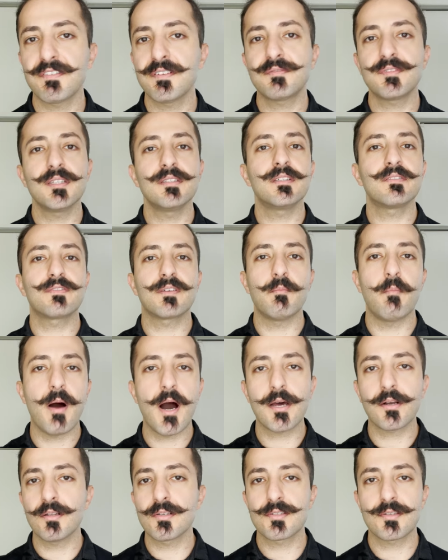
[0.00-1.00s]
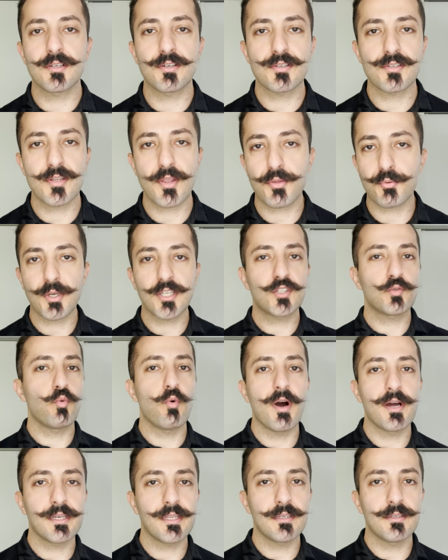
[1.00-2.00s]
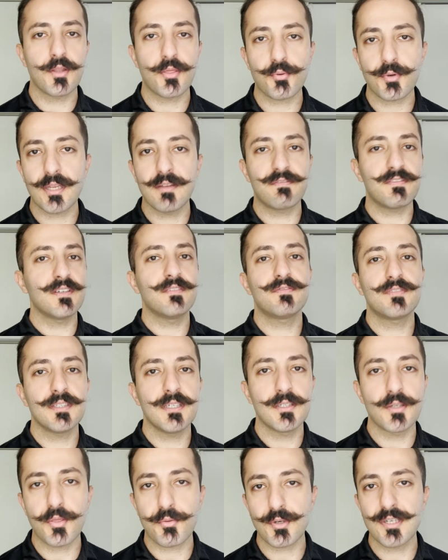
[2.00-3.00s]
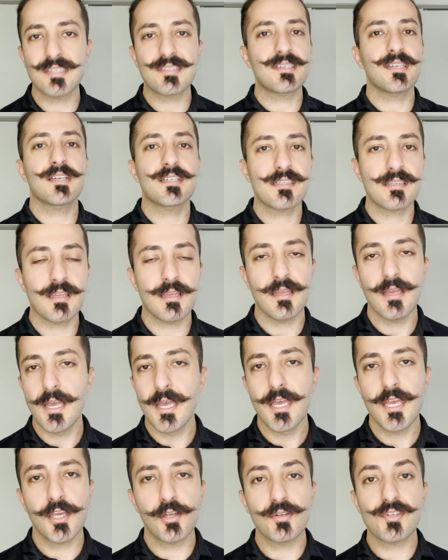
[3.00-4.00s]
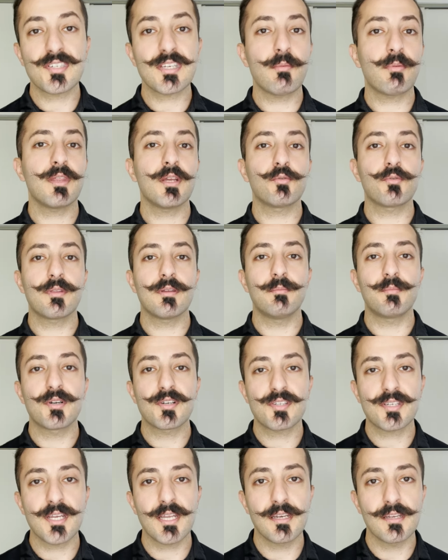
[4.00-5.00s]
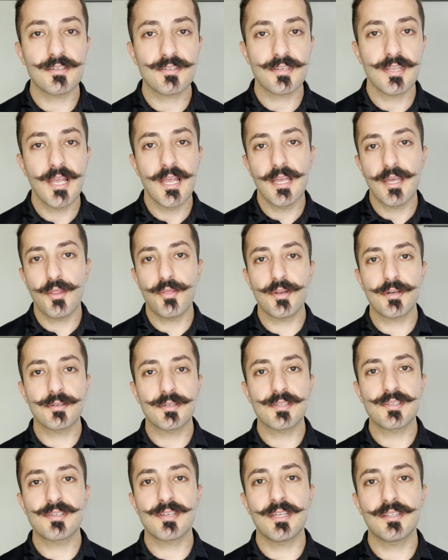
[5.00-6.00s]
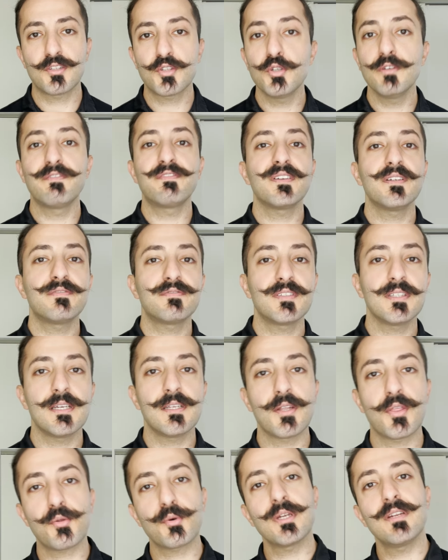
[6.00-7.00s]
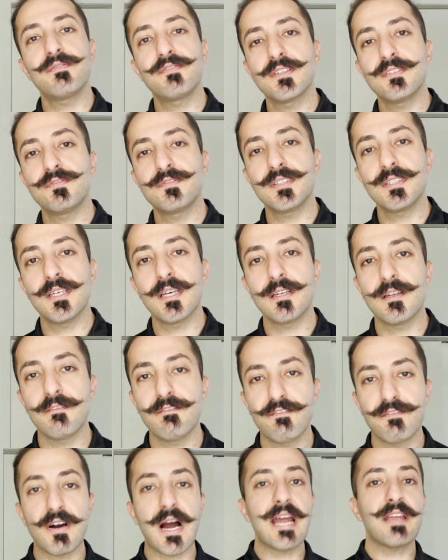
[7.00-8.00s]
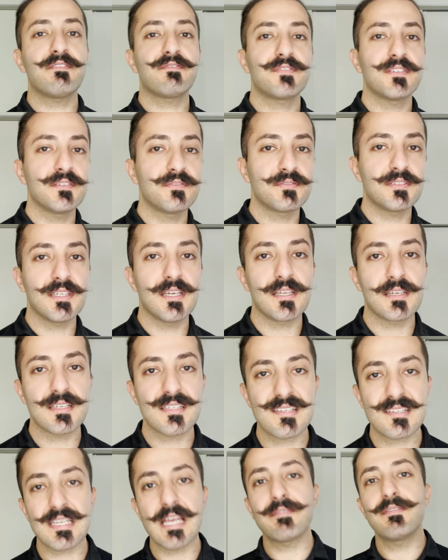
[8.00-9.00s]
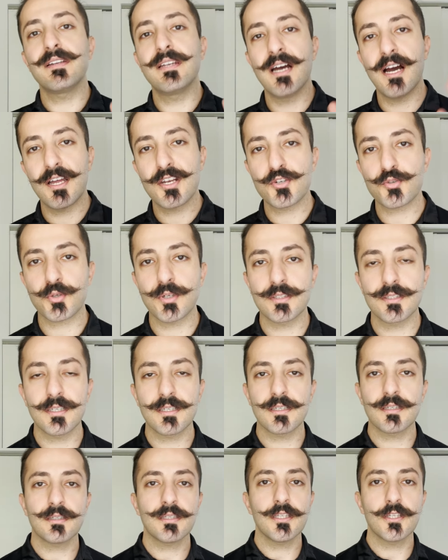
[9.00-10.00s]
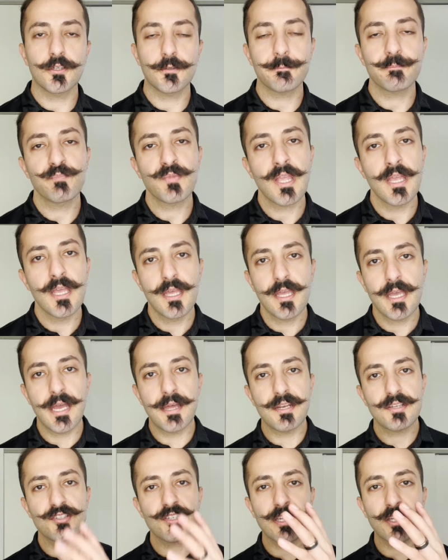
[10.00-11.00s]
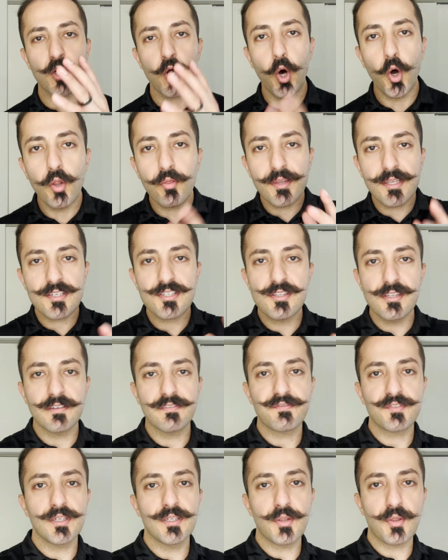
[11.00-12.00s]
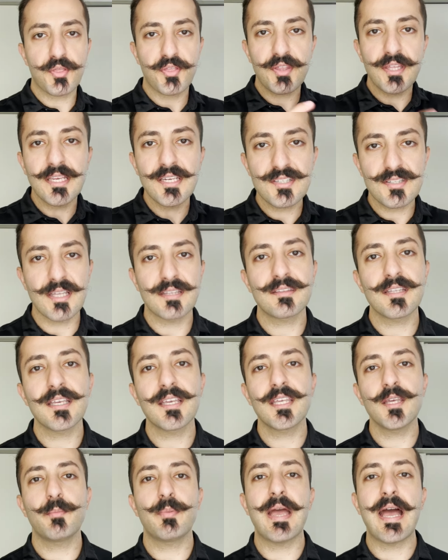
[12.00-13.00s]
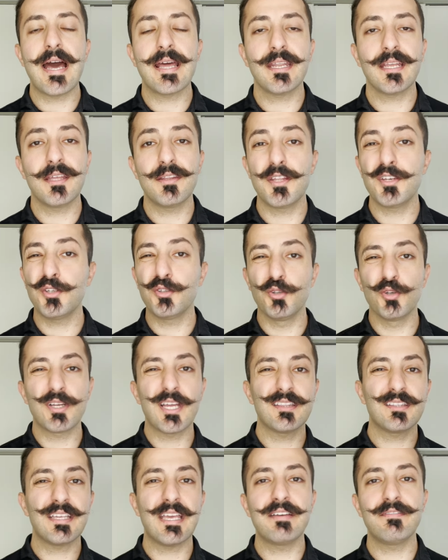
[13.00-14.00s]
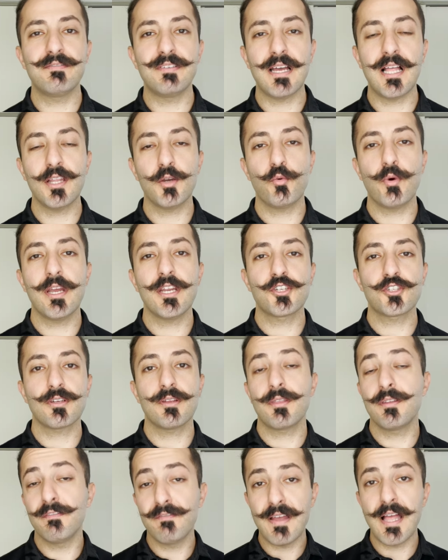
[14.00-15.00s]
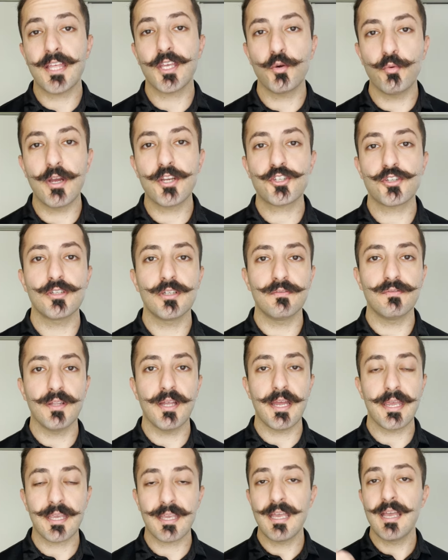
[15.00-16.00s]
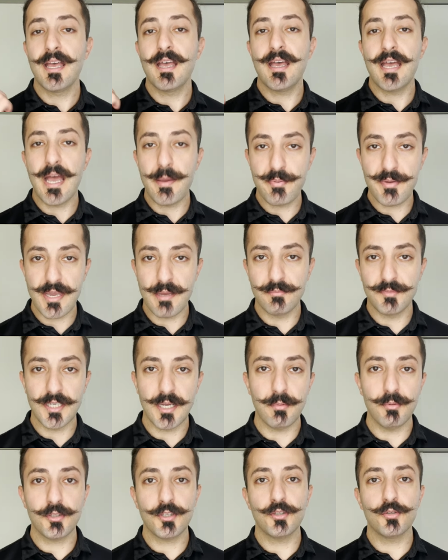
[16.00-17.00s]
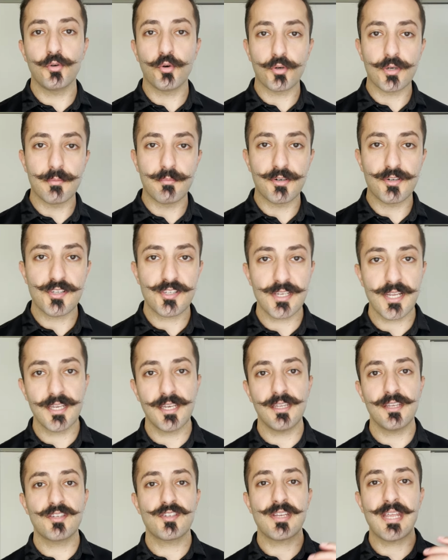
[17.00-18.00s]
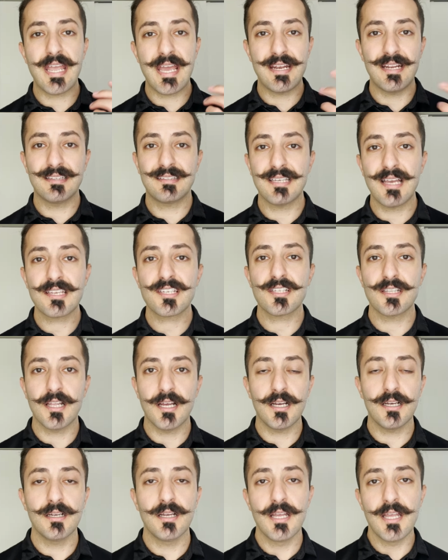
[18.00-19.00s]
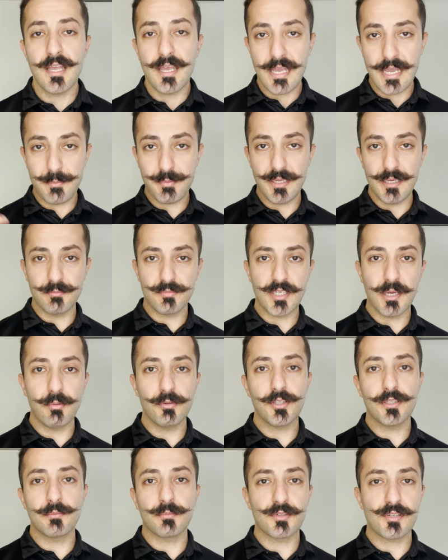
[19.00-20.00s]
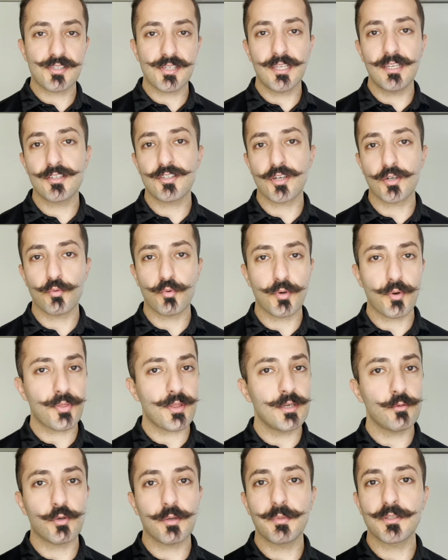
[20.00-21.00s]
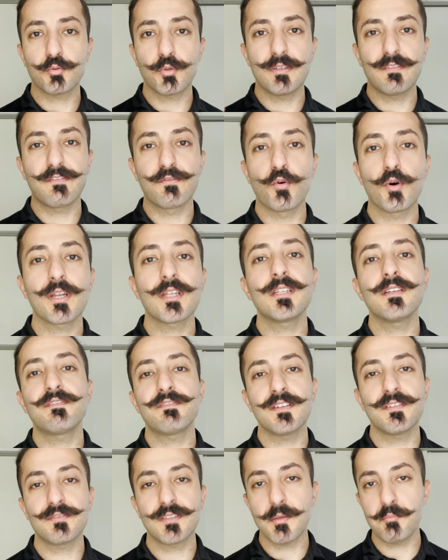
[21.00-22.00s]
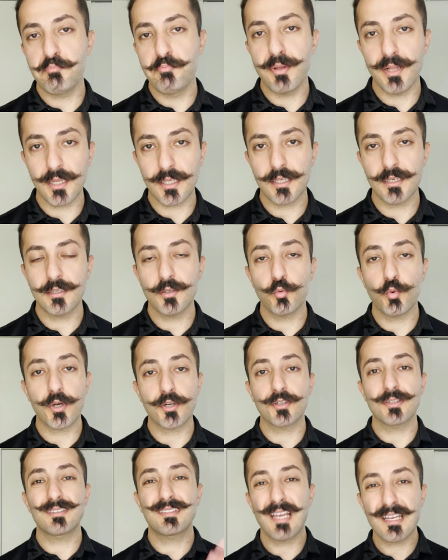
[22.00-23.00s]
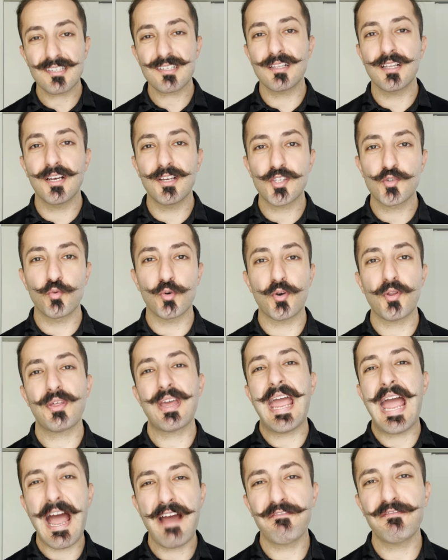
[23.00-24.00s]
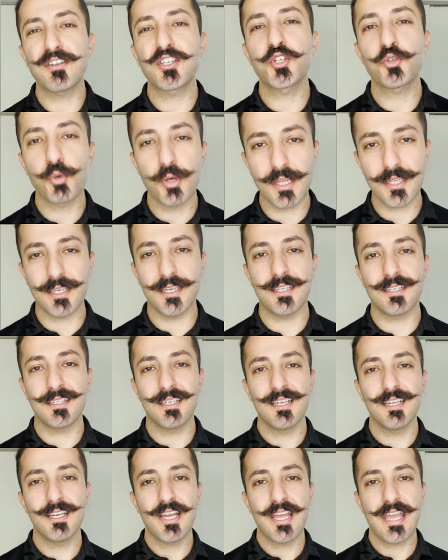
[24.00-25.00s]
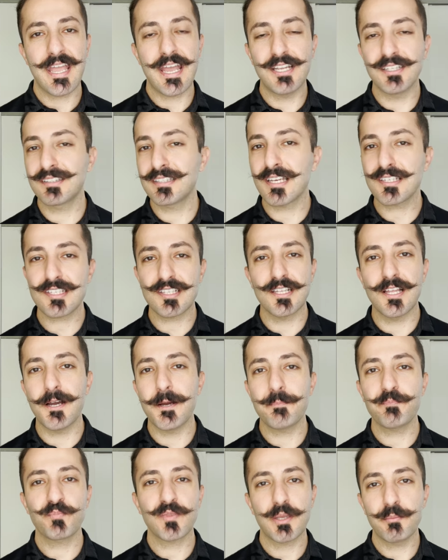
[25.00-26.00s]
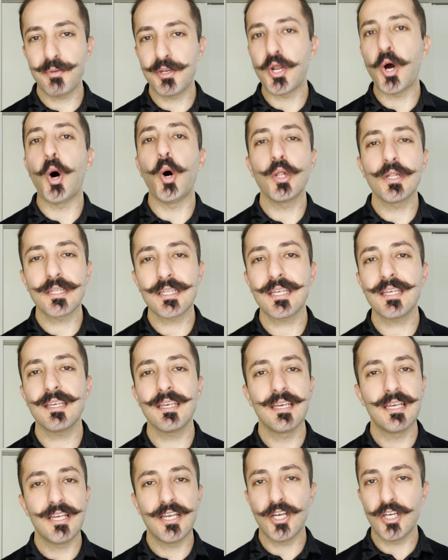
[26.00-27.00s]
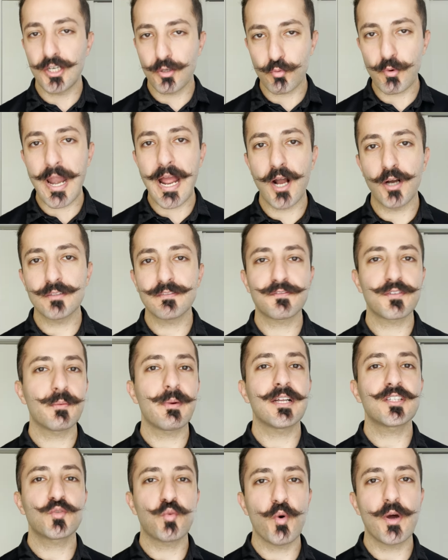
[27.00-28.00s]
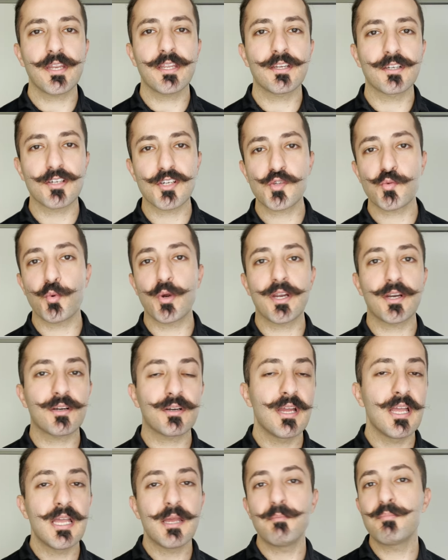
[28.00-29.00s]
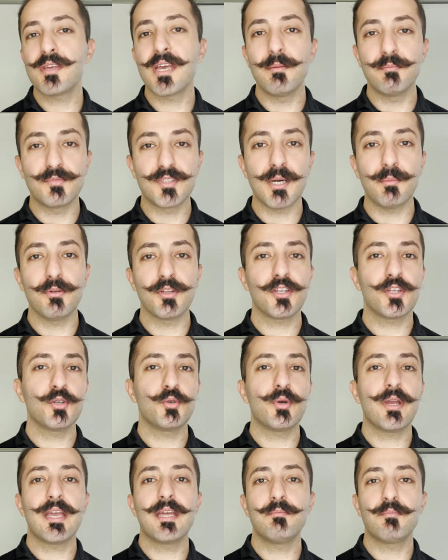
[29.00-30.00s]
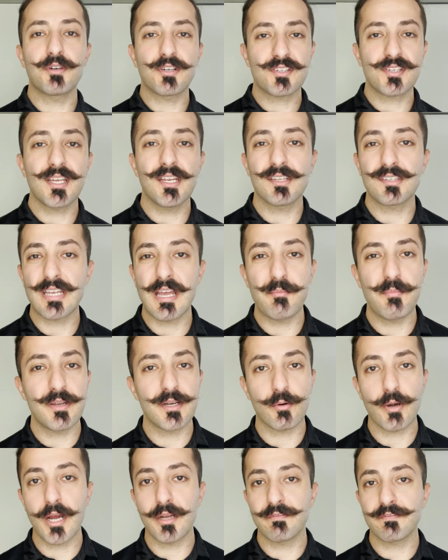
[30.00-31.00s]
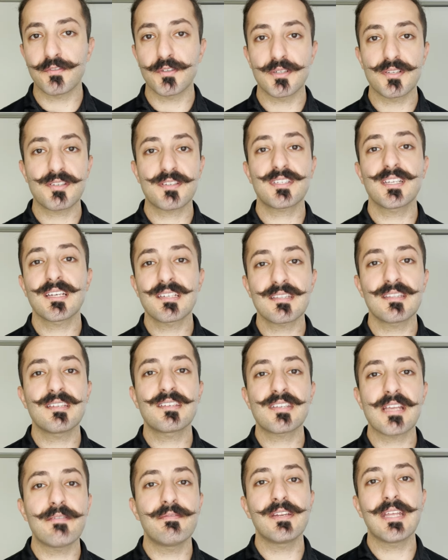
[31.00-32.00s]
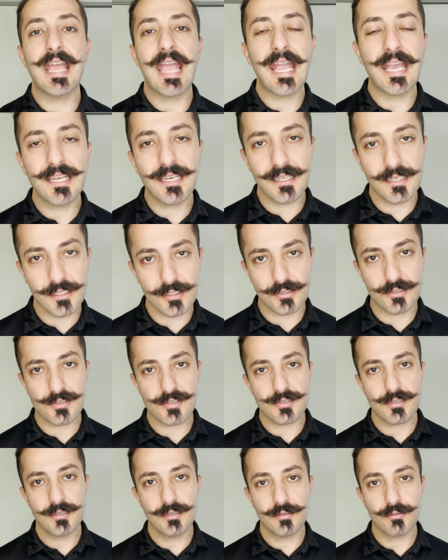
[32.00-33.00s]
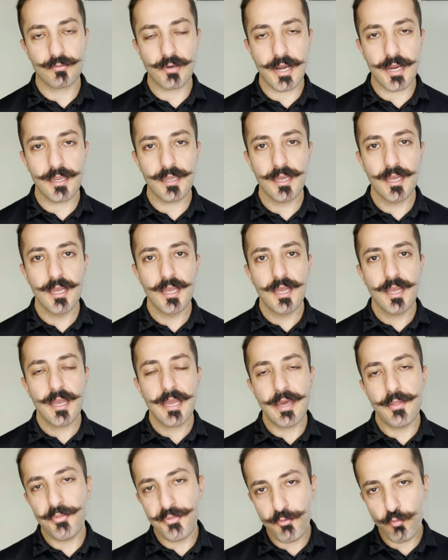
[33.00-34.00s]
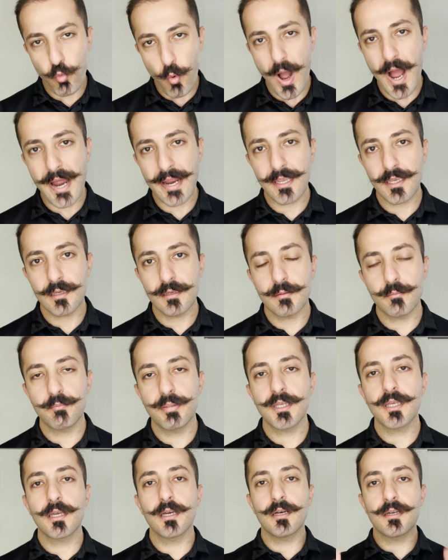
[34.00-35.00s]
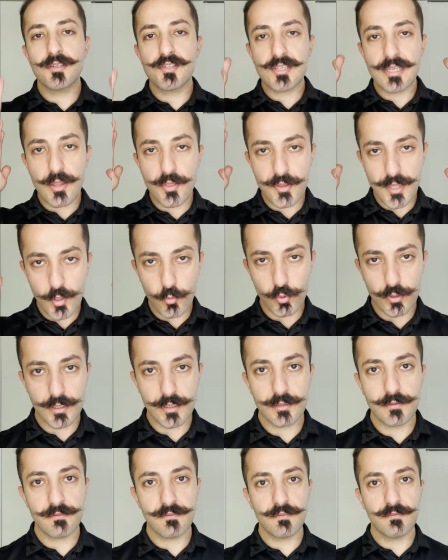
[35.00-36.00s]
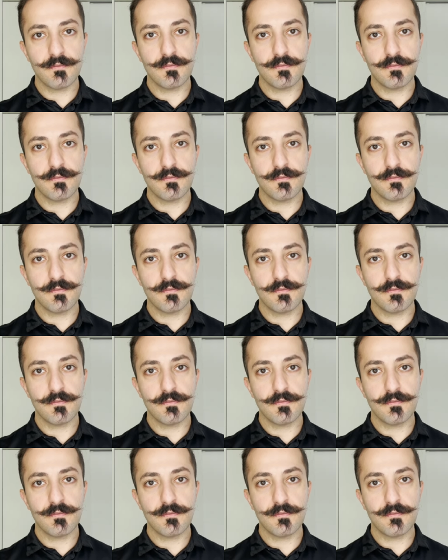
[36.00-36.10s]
fifteen different models. There's a three twenty and a three fifty and a three sixty. You know, same thing with the Mercedes. There is a two fifty and a three fifty and a five fifty and a seven hundred and a, you know. And it's like all these different things that they keep adding. And then you look at the evaluation, the valuation of like a B M W or a Mercedes and a Tesla. A B M W and a Mercedes are worth anywhere between forty to fifty billion, where a Tesla is worth half a trillion. And Tesla been only around for about twenty years, where B M W and Mercedes have been around for sixty, seventy, eighty years, right? Why? Because they were